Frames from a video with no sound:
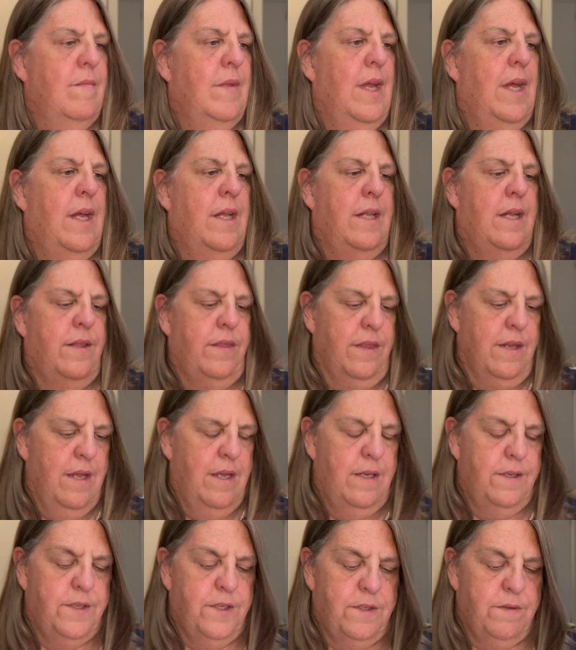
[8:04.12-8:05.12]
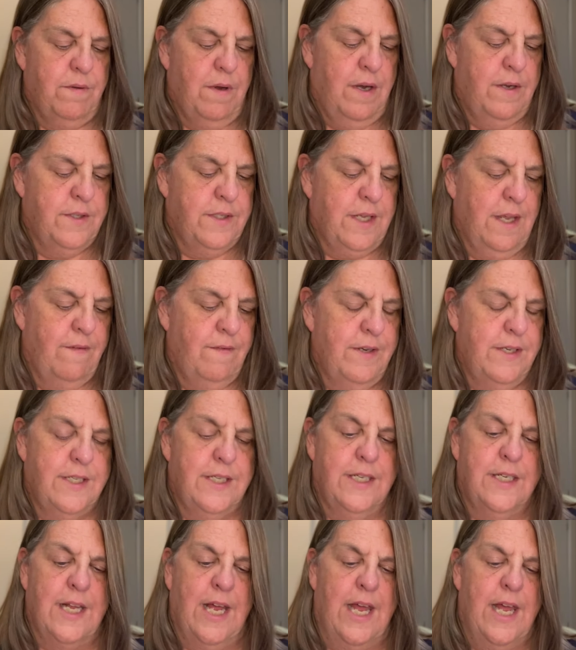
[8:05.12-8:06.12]
And then this is what I was given
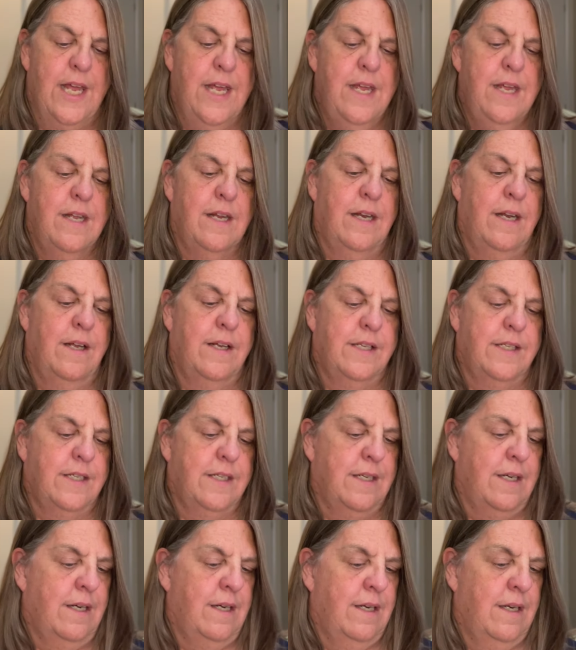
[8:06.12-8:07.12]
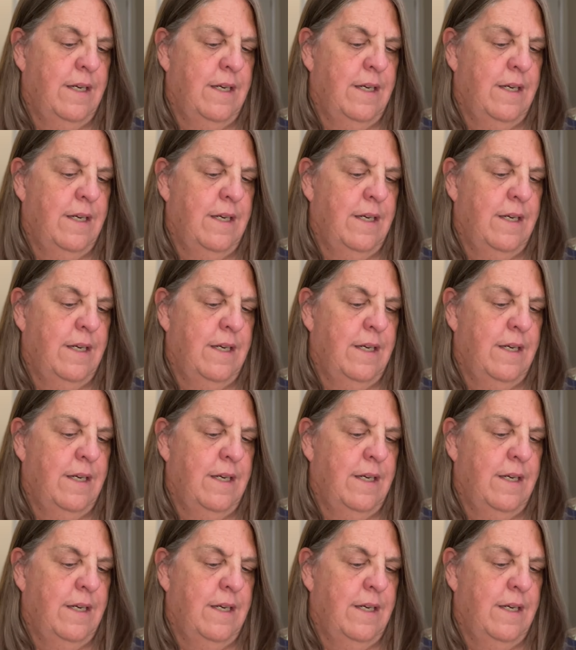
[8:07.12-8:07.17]
today, and it's